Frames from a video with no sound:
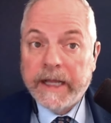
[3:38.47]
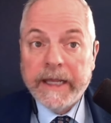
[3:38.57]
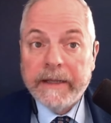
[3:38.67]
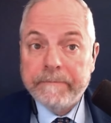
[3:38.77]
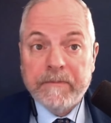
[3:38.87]

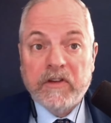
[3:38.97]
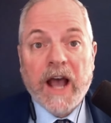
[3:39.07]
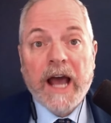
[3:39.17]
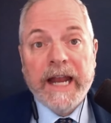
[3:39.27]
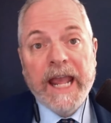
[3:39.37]
like
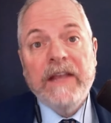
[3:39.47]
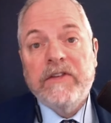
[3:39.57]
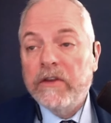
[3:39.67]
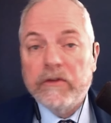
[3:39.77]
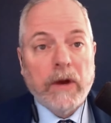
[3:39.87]
Scott Hayes
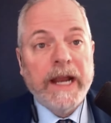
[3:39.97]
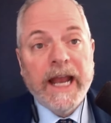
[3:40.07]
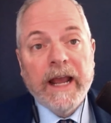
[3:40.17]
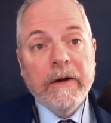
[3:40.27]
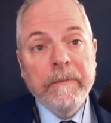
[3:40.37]
is right
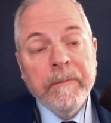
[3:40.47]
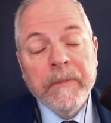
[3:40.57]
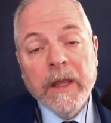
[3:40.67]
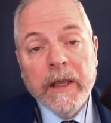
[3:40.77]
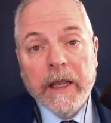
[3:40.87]
now
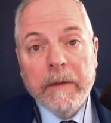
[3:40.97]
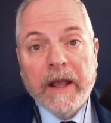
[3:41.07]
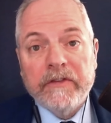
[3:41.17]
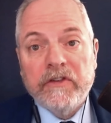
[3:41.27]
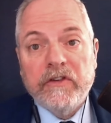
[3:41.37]
in
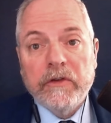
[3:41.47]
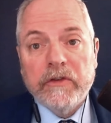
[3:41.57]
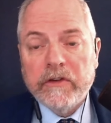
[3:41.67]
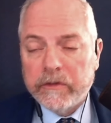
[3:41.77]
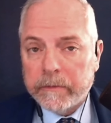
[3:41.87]

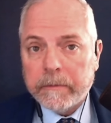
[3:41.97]
Massachusetts